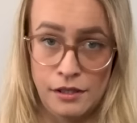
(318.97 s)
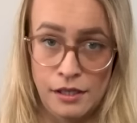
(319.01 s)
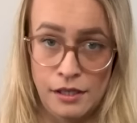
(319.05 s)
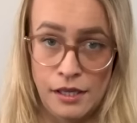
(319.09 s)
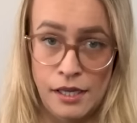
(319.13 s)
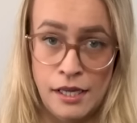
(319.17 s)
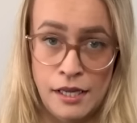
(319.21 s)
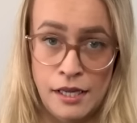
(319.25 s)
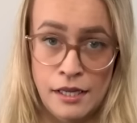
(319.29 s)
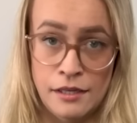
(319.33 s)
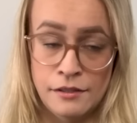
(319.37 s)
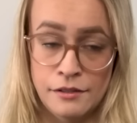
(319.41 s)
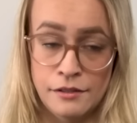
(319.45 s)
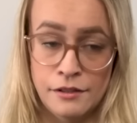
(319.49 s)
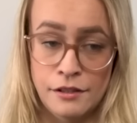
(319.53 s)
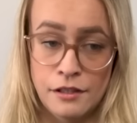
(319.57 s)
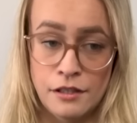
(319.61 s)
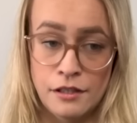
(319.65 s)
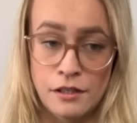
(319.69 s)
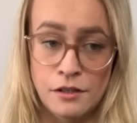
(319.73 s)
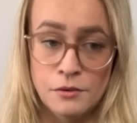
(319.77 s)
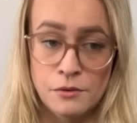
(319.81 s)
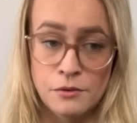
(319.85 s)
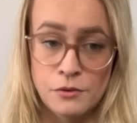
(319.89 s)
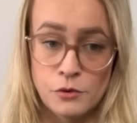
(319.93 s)
In,
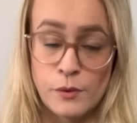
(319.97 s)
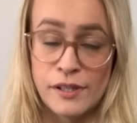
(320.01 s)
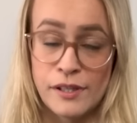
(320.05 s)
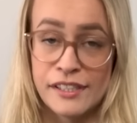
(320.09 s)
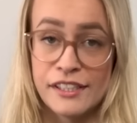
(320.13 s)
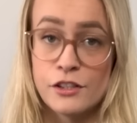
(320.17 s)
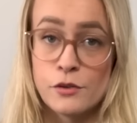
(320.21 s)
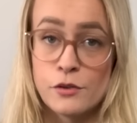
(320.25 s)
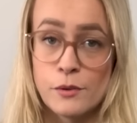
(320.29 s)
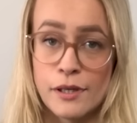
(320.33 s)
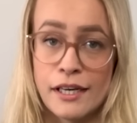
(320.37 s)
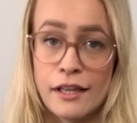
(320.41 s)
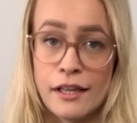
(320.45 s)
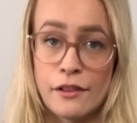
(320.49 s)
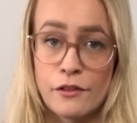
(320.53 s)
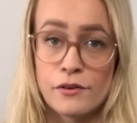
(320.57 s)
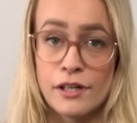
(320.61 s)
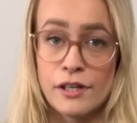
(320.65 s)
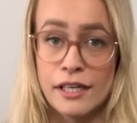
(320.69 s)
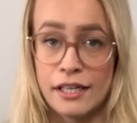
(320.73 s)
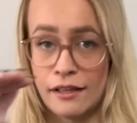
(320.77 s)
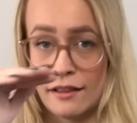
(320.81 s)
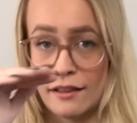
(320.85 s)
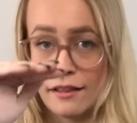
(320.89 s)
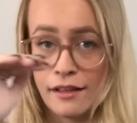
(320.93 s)

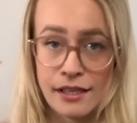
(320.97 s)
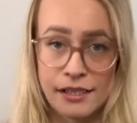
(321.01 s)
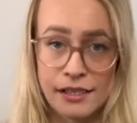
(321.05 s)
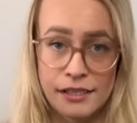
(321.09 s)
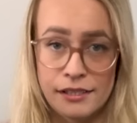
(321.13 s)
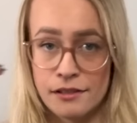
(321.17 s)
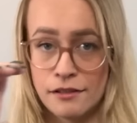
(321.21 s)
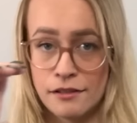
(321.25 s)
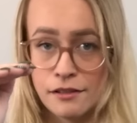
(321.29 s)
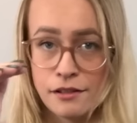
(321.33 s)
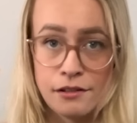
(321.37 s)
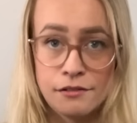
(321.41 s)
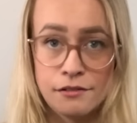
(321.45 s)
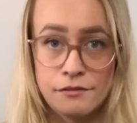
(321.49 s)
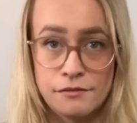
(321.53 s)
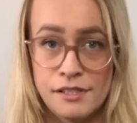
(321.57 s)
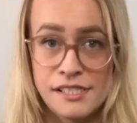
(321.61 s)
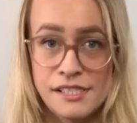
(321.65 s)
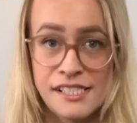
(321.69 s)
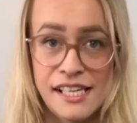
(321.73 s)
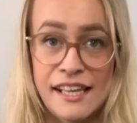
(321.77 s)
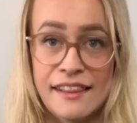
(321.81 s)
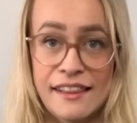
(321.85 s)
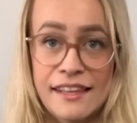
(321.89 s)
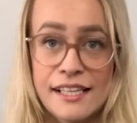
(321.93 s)
2023, they
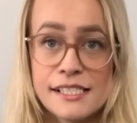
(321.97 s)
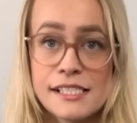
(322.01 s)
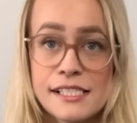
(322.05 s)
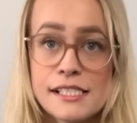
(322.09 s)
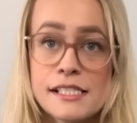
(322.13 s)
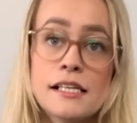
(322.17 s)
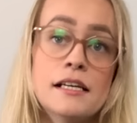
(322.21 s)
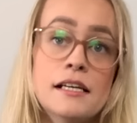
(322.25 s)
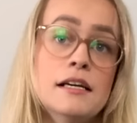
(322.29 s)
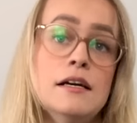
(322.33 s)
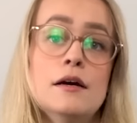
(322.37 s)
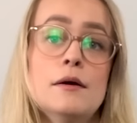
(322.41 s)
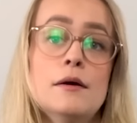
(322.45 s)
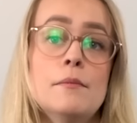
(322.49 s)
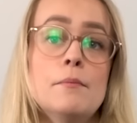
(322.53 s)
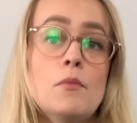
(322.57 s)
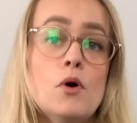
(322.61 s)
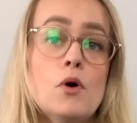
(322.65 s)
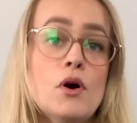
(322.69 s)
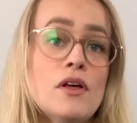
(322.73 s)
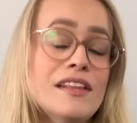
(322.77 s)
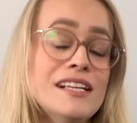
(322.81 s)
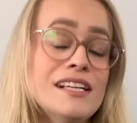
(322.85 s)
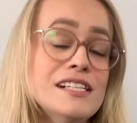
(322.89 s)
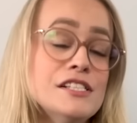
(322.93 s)
say this.
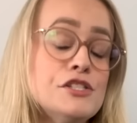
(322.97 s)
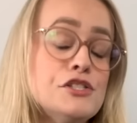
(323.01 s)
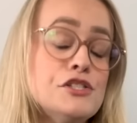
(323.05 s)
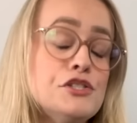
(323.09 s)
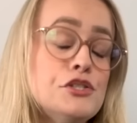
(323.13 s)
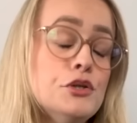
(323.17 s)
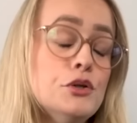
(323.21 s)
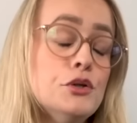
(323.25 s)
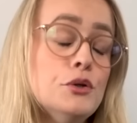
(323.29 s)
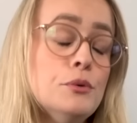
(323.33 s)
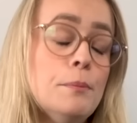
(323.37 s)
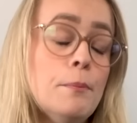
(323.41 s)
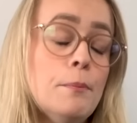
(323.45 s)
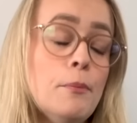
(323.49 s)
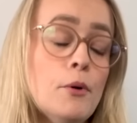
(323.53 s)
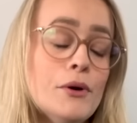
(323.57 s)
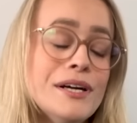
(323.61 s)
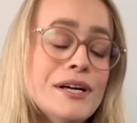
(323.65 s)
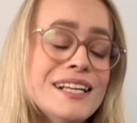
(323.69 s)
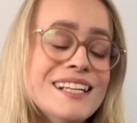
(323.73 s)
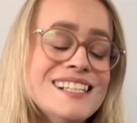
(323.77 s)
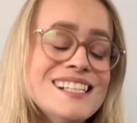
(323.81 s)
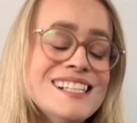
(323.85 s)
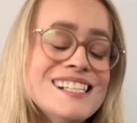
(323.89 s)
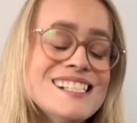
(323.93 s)
More than
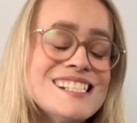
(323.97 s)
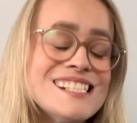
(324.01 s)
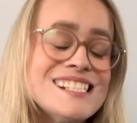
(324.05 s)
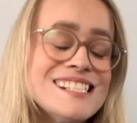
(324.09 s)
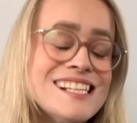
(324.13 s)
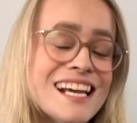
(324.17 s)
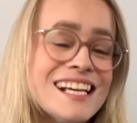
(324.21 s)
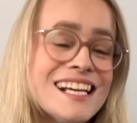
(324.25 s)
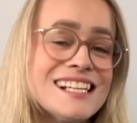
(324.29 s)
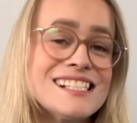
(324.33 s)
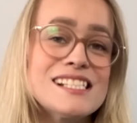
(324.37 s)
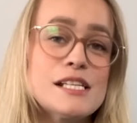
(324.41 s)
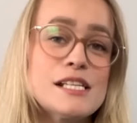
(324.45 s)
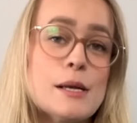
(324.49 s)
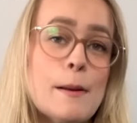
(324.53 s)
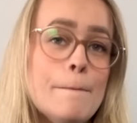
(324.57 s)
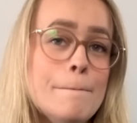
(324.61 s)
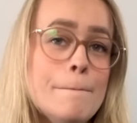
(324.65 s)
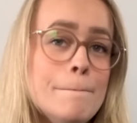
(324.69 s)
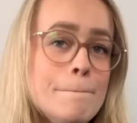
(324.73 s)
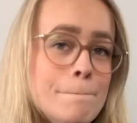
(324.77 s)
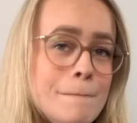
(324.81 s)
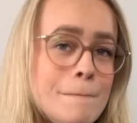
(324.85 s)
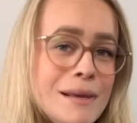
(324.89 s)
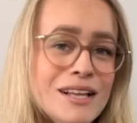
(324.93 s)
2.6
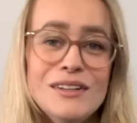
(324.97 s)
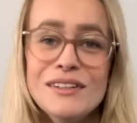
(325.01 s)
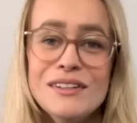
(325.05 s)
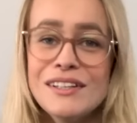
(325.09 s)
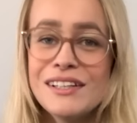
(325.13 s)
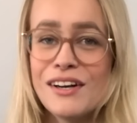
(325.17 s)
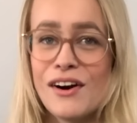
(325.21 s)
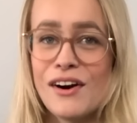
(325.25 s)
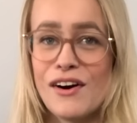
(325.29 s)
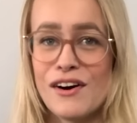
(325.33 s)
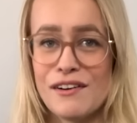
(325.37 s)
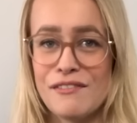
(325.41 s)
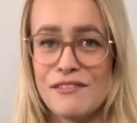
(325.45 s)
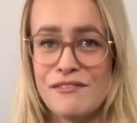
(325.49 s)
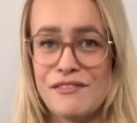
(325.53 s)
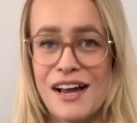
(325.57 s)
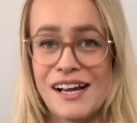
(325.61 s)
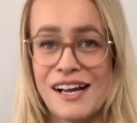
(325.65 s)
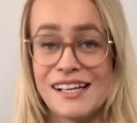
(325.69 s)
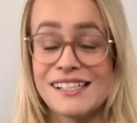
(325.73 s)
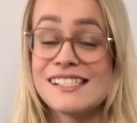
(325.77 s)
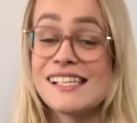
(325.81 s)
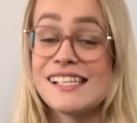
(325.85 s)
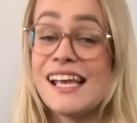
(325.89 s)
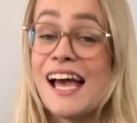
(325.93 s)
million
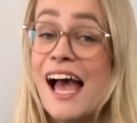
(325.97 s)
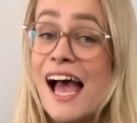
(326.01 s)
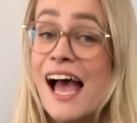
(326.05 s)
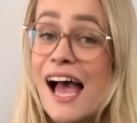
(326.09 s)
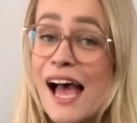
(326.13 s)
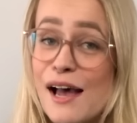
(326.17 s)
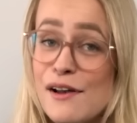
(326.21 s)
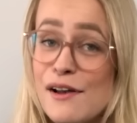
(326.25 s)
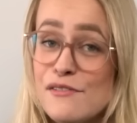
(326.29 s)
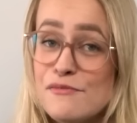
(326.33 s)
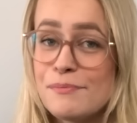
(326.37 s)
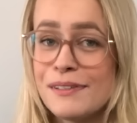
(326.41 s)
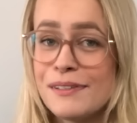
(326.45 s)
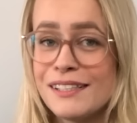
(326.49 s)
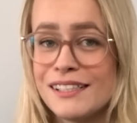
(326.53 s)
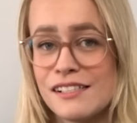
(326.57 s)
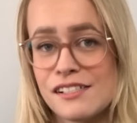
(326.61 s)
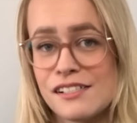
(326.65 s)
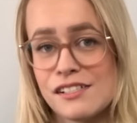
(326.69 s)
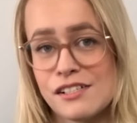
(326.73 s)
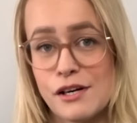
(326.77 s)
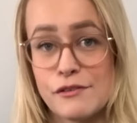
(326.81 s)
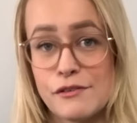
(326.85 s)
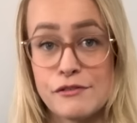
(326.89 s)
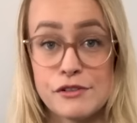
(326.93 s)
artifacts have been
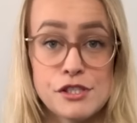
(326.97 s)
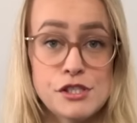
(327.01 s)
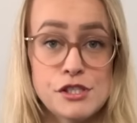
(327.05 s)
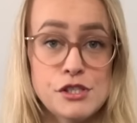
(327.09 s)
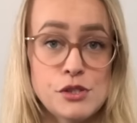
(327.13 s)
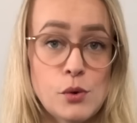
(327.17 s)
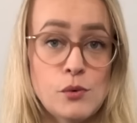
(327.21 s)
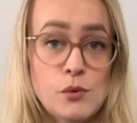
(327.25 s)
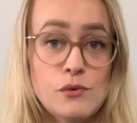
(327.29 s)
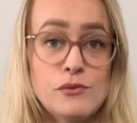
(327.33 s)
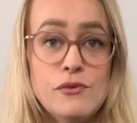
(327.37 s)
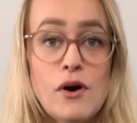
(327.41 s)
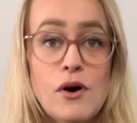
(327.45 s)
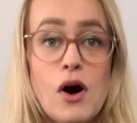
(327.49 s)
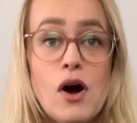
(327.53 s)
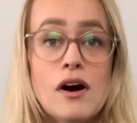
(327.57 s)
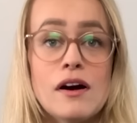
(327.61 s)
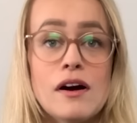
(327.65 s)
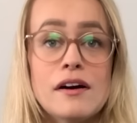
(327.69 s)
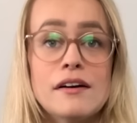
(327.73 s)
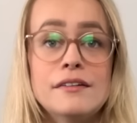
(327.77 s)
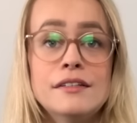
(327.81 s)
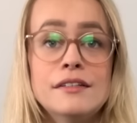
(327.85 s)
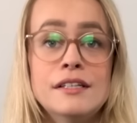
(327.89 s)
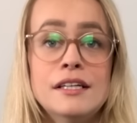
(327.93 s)
discovered so
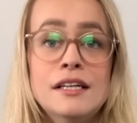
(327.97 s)
far.